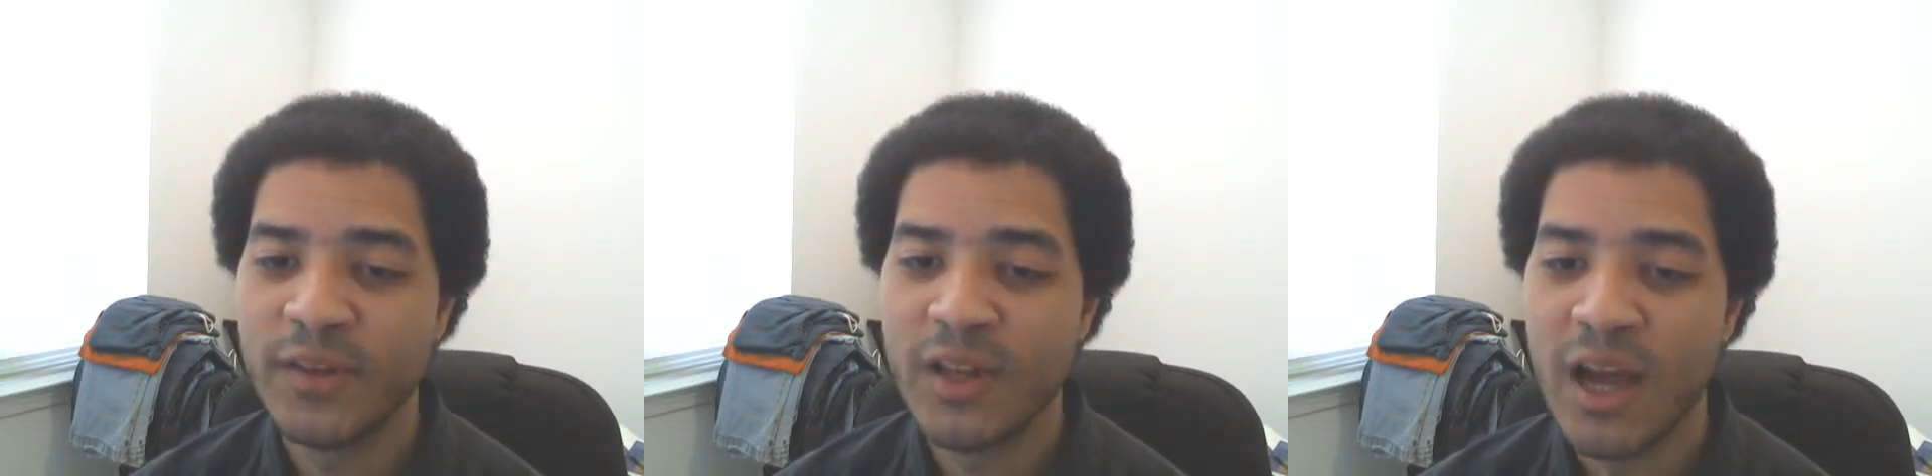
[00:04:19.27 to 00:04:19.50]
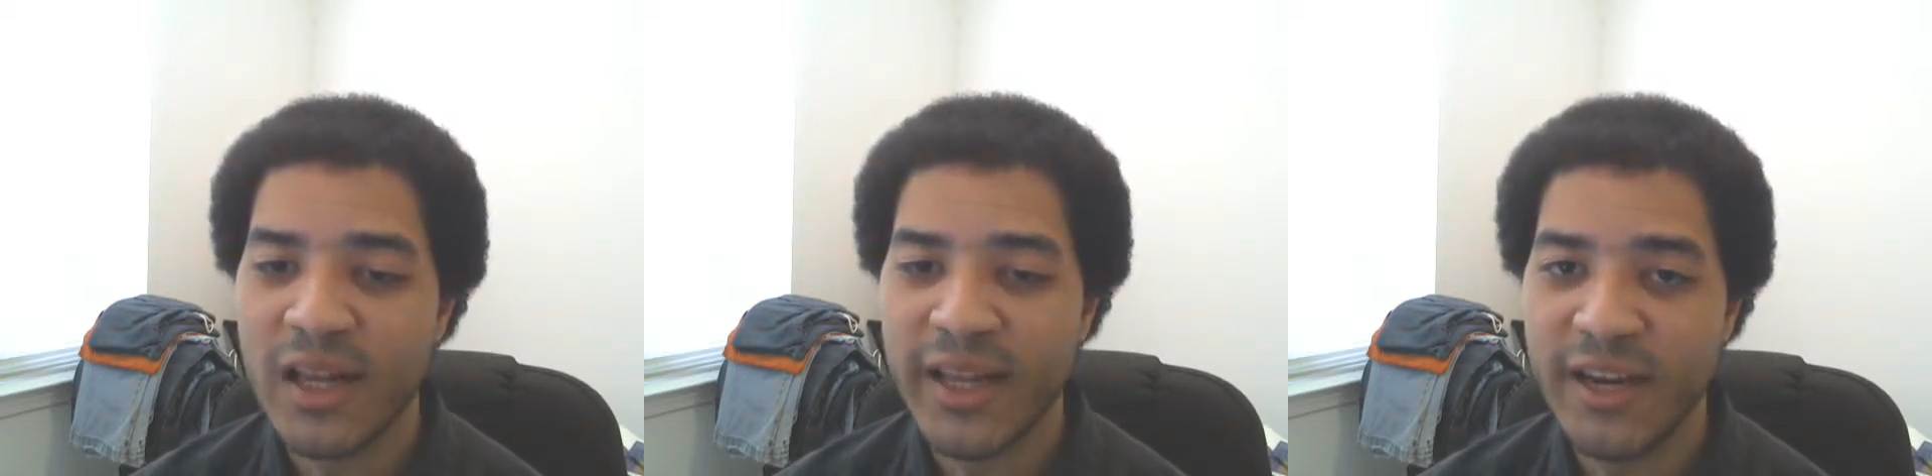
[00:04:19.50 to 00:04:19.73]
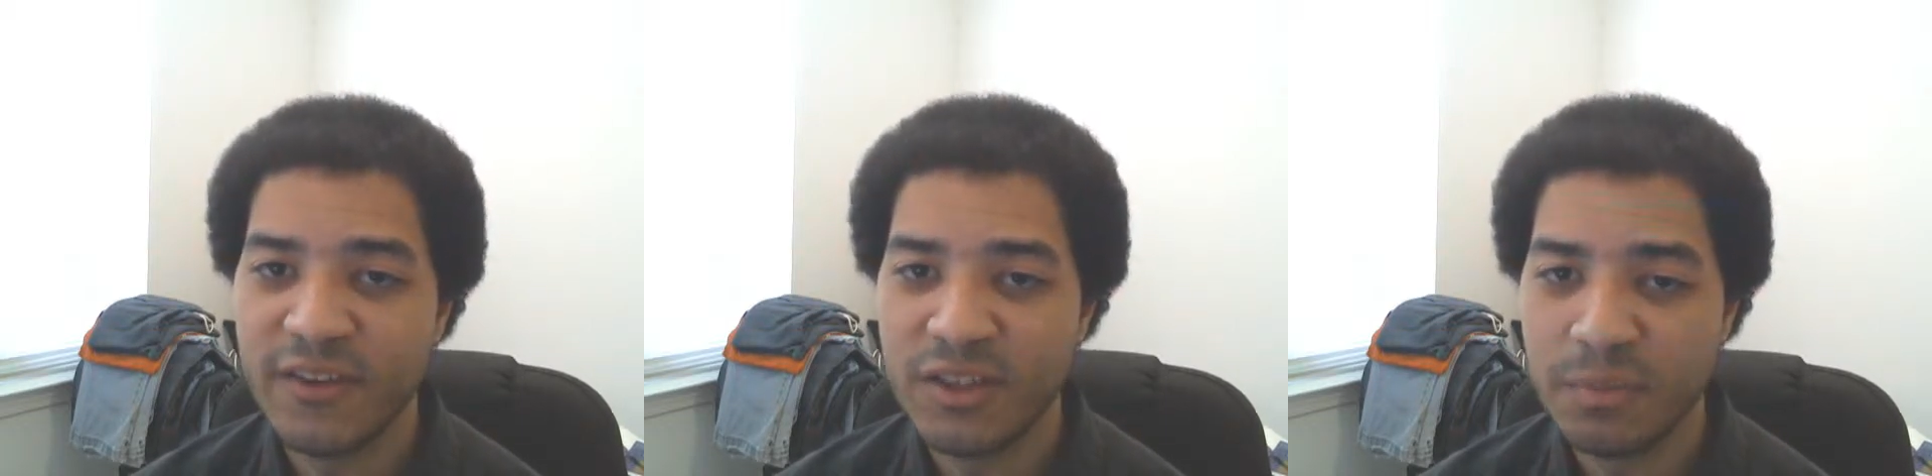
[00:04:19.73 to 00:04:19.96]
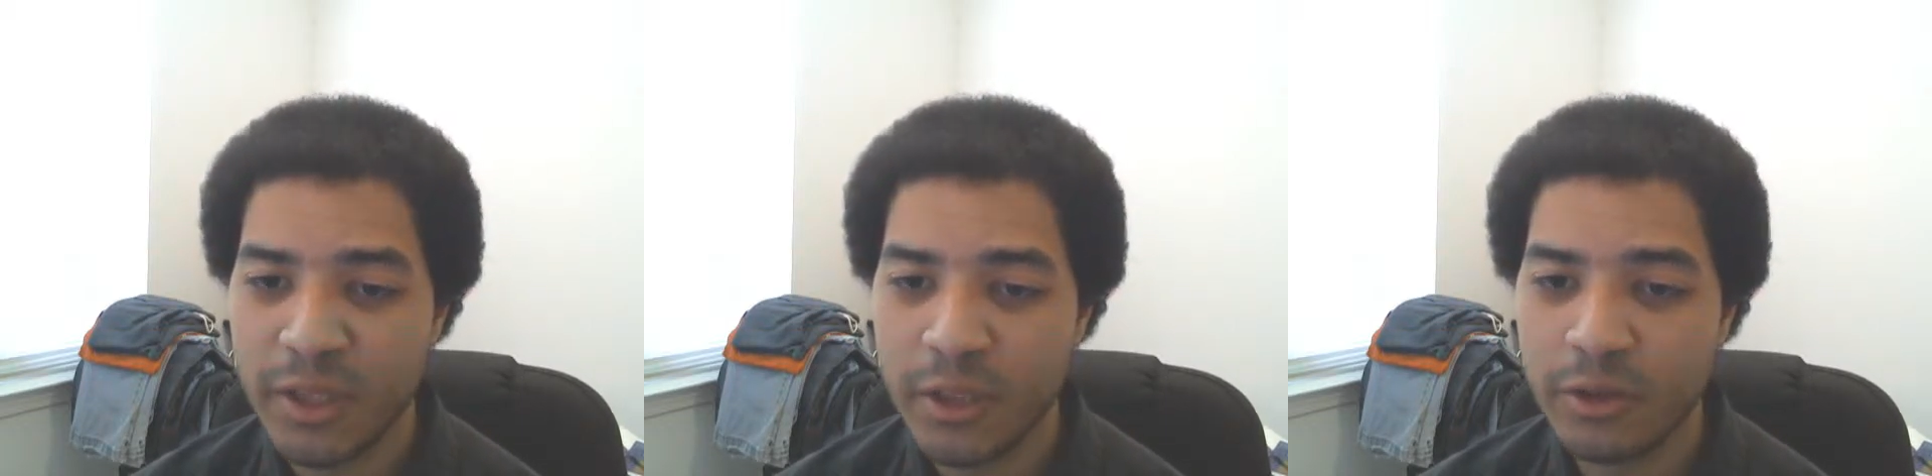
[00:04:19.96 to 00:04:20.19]
non-native
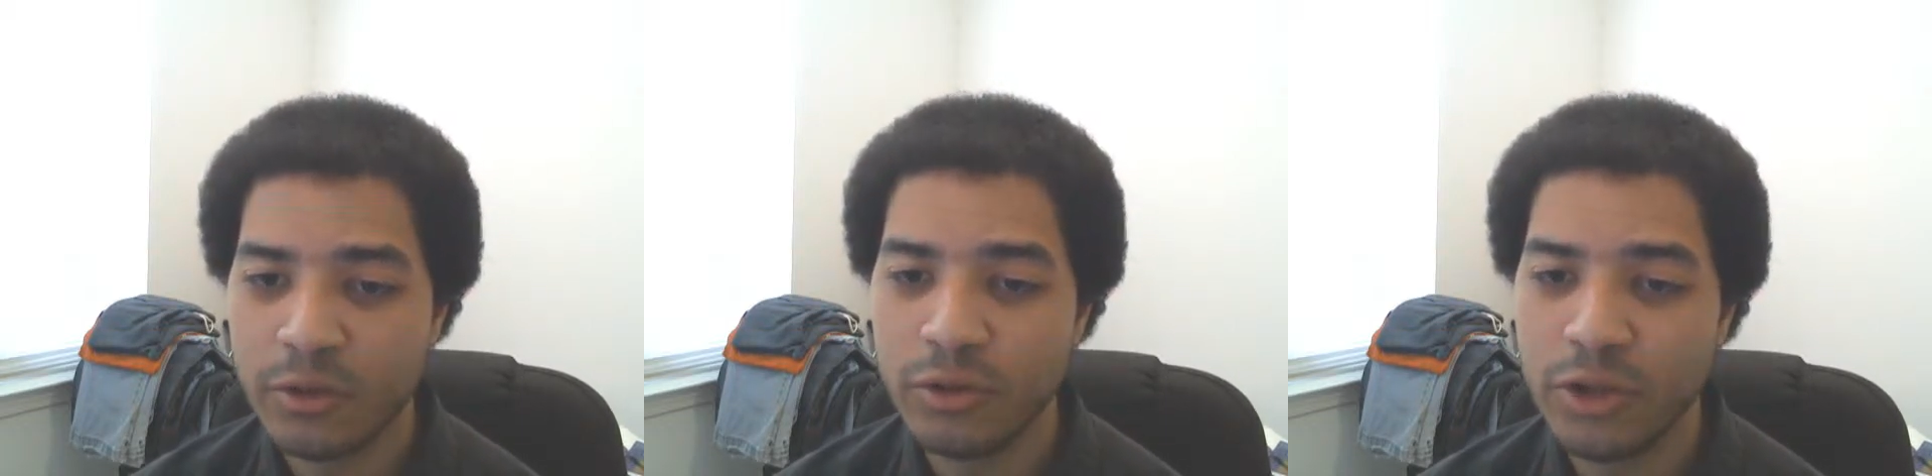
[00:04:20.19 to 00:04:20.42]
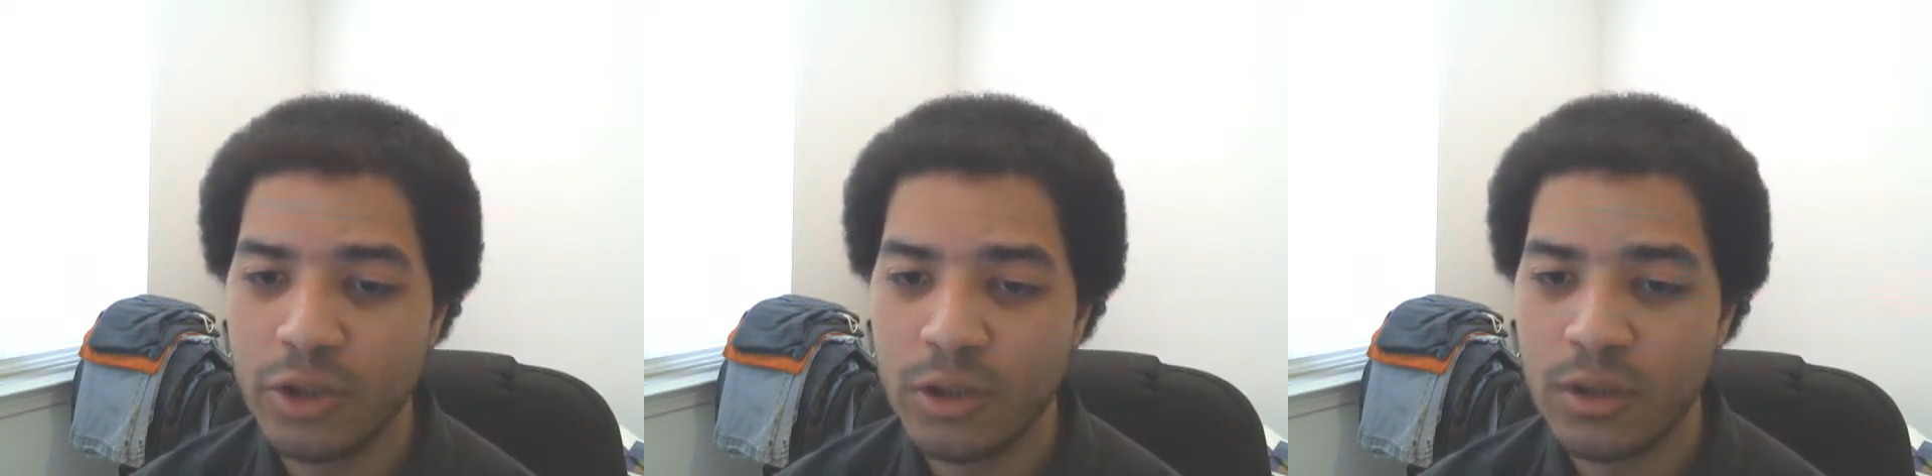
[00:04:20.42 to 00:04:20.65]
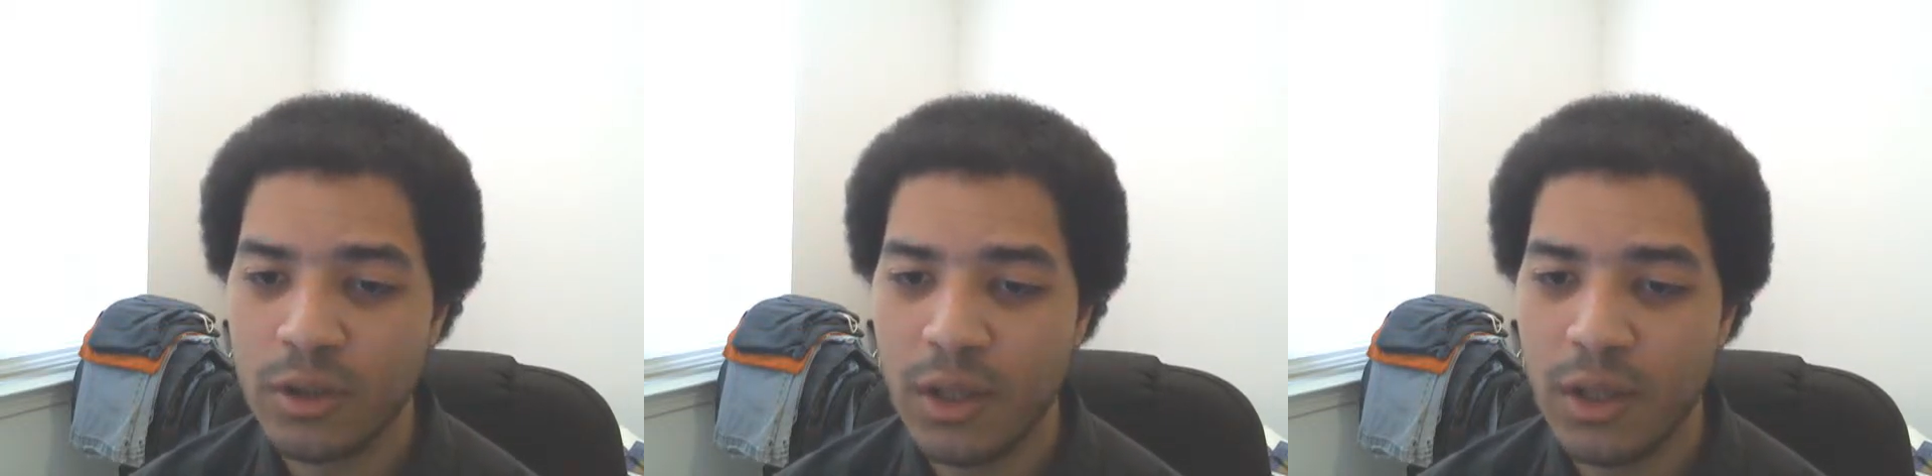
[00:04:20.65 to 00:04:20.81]
speakers,